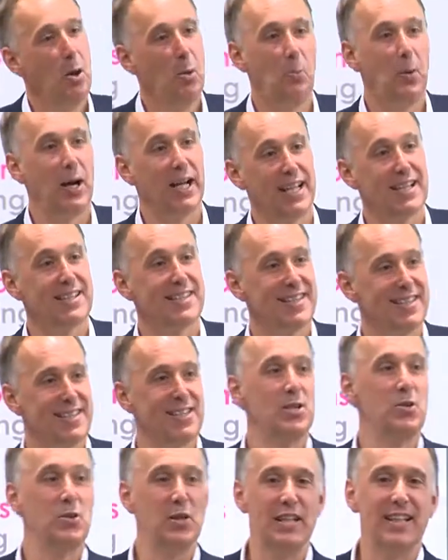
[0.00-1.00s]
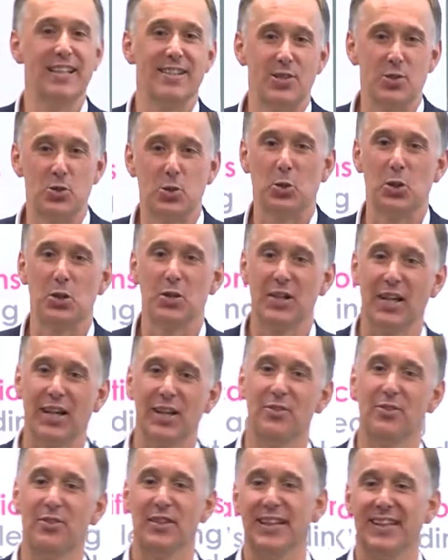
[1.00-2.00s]
My guess is that you think it's a joint kind
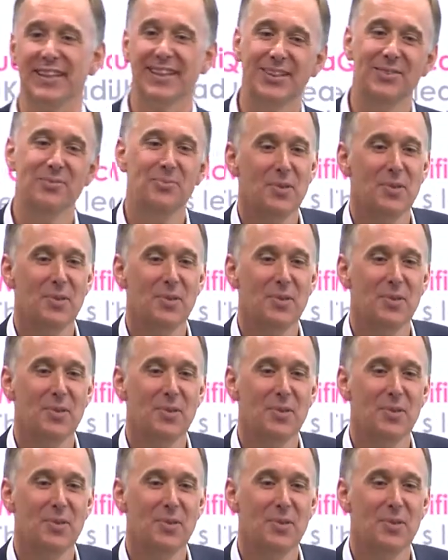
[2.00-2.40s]
of thing then.